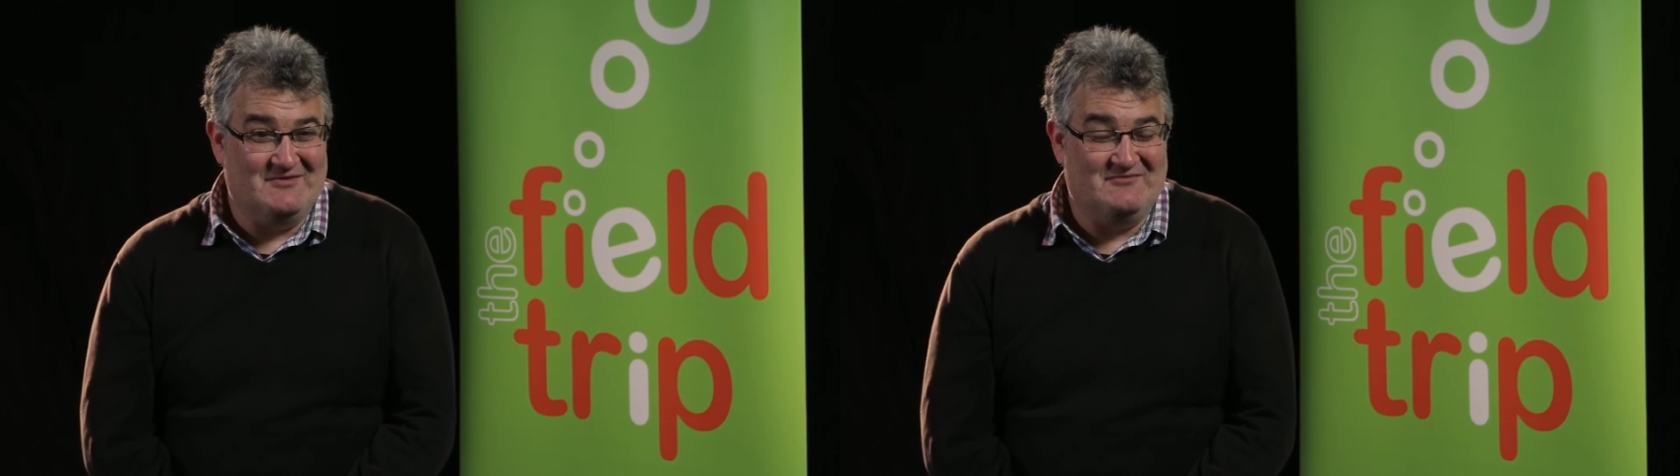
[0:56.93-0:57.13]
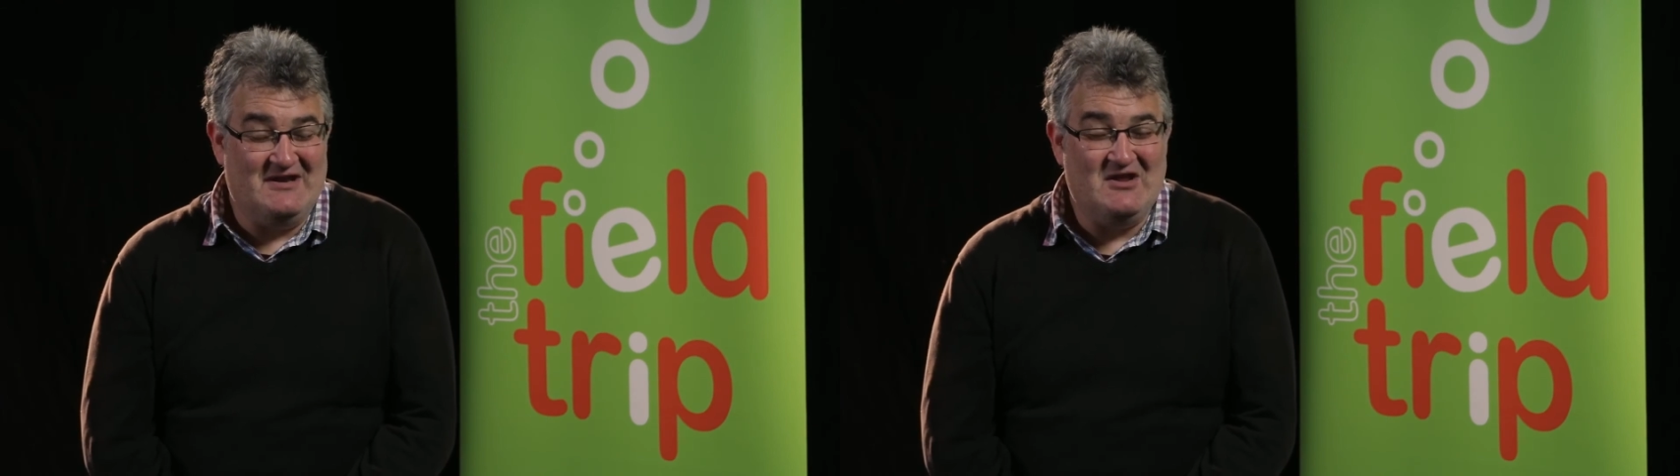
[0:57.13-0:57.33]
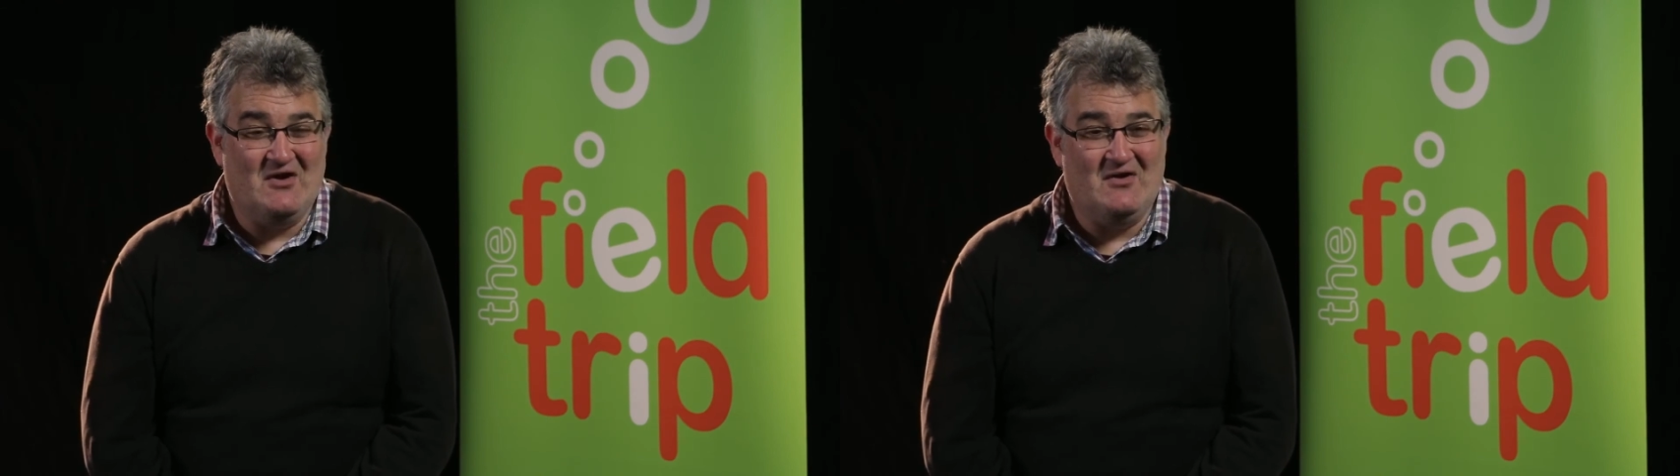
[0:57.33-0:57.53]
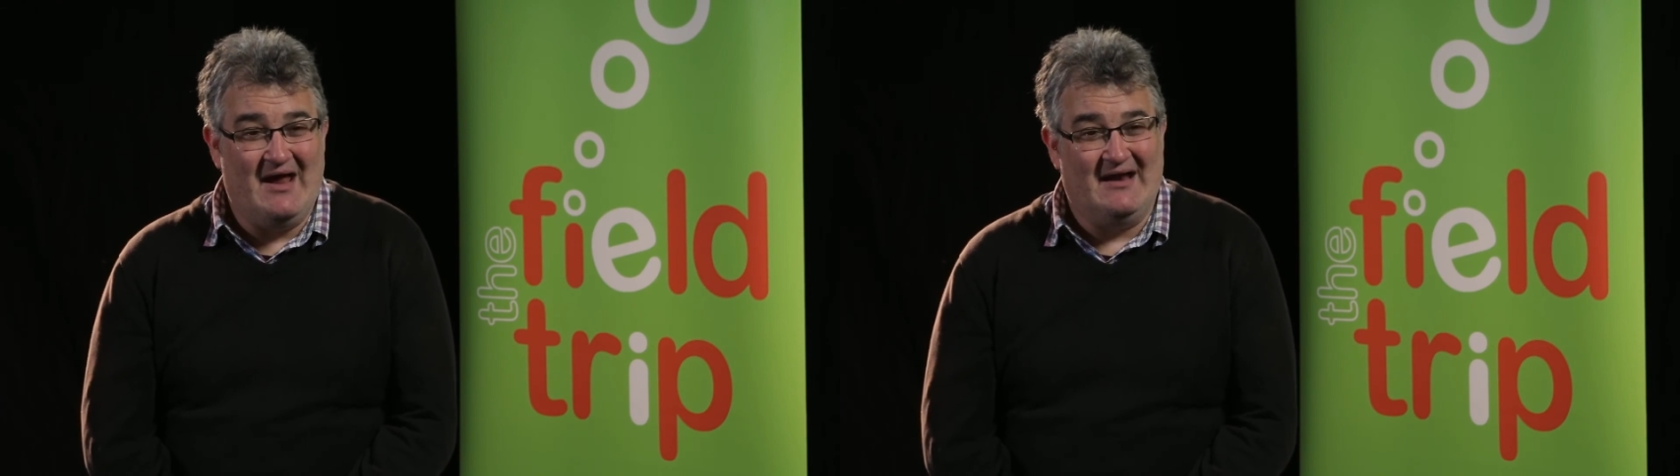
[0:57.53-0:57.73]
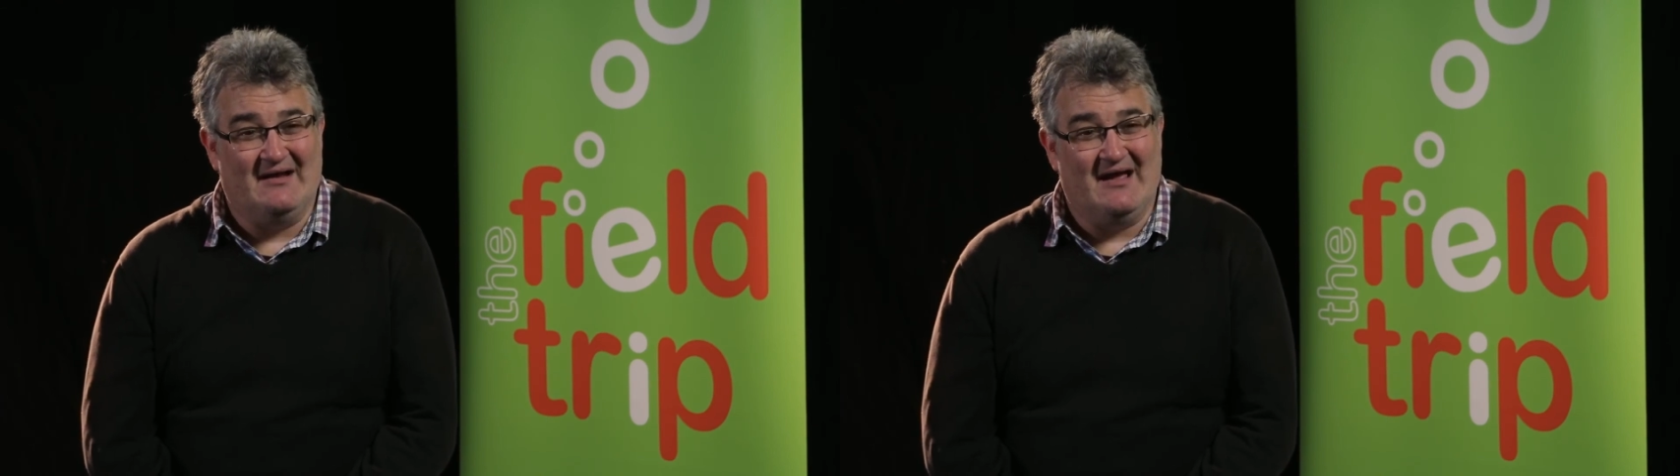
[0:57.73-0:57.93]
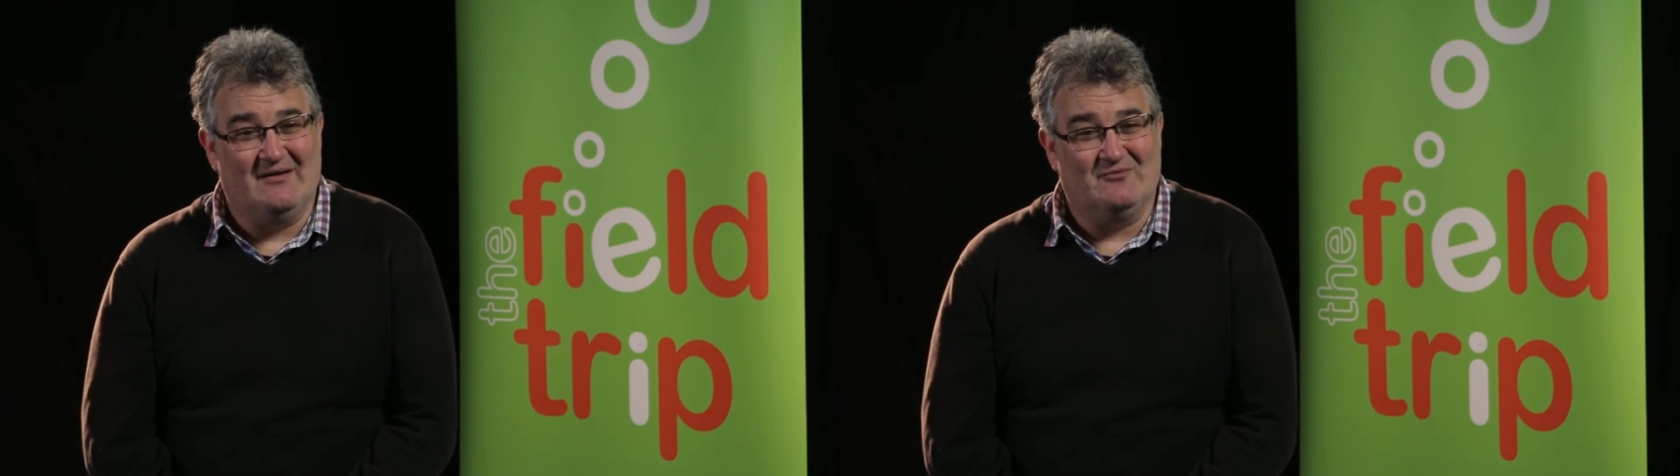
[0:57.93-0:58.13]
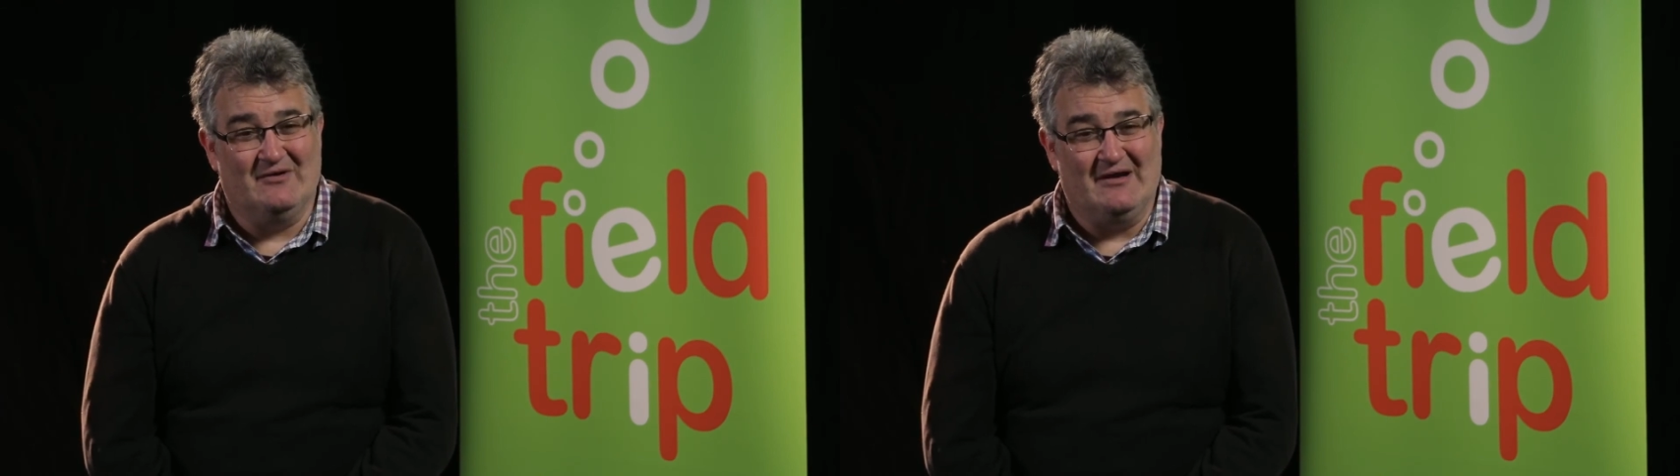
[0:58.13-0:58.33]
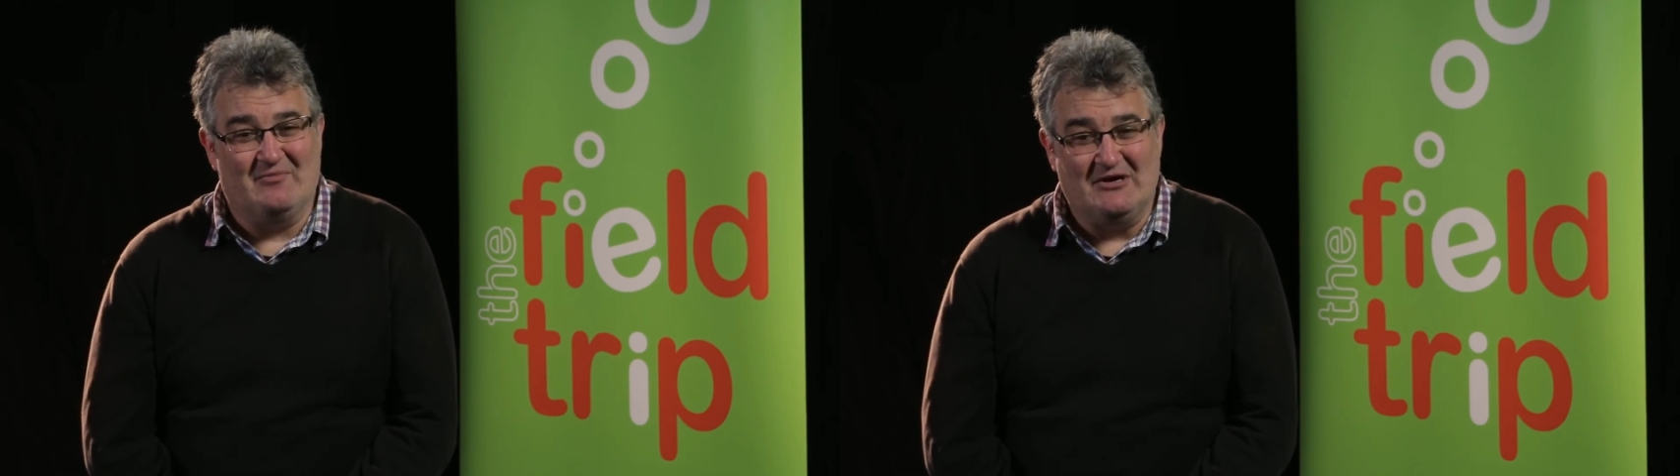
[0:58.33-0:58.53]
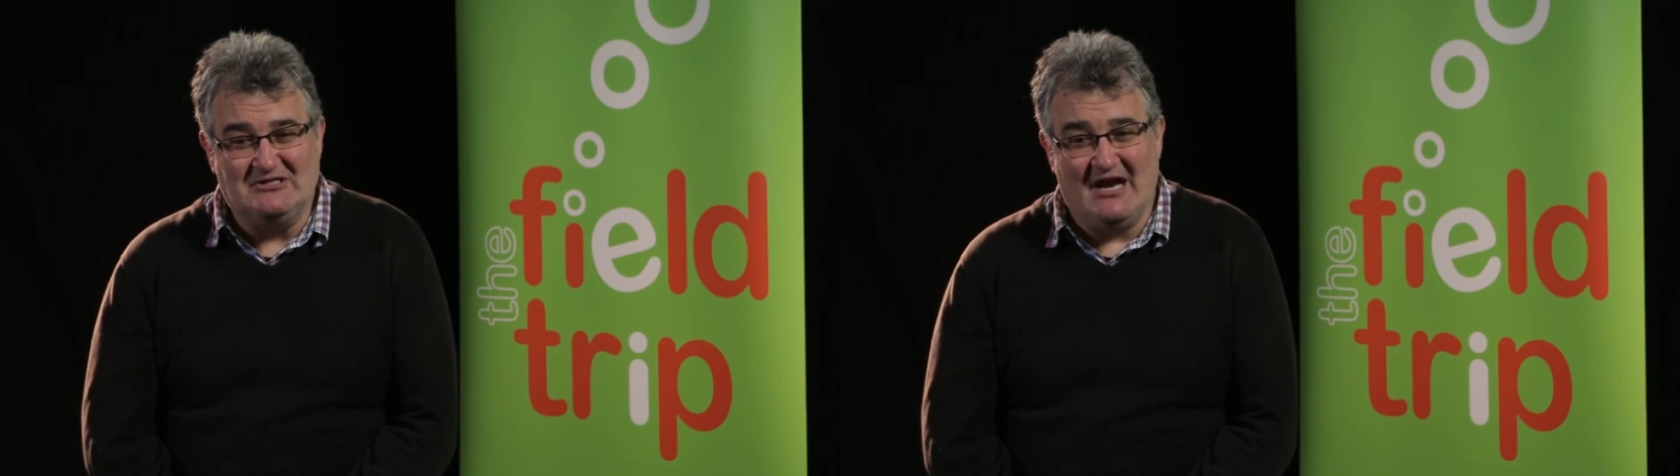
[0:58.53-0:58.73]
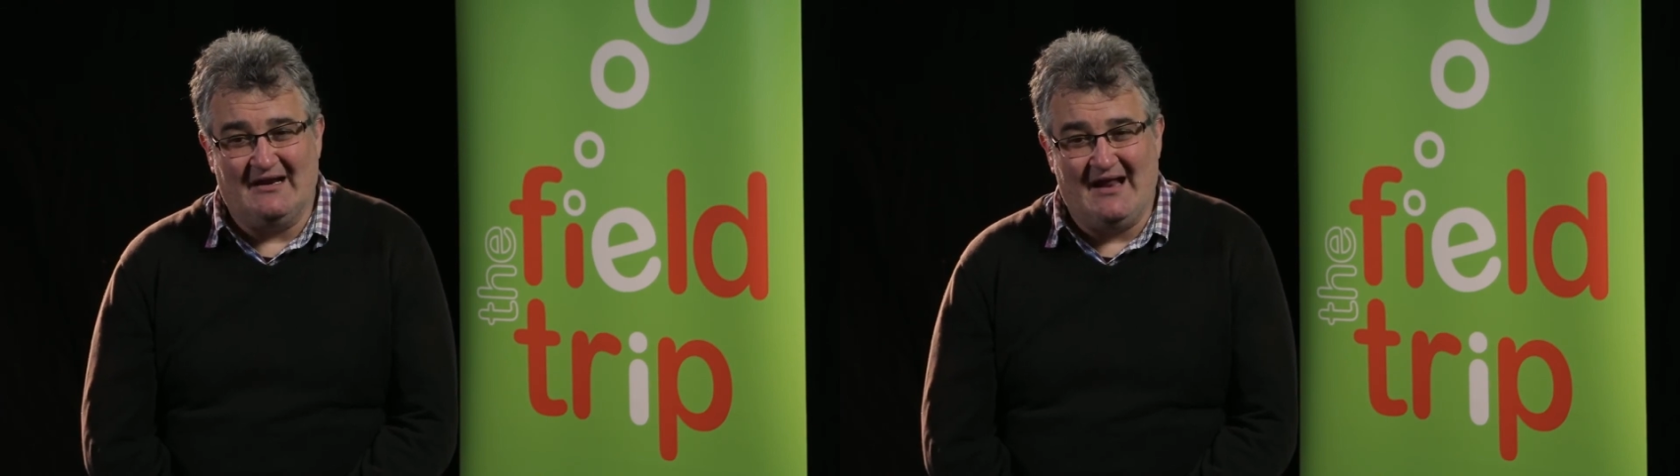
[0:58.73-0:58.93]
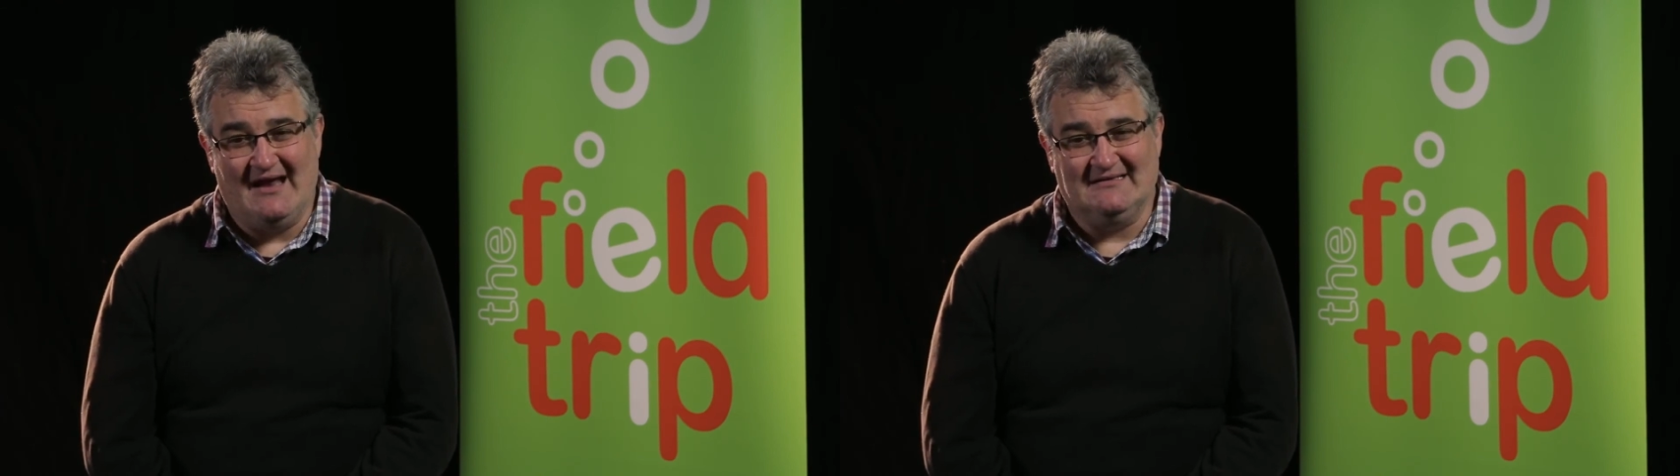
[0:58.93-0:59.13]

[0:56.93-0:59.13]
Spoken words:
the video, and I really appreciate it,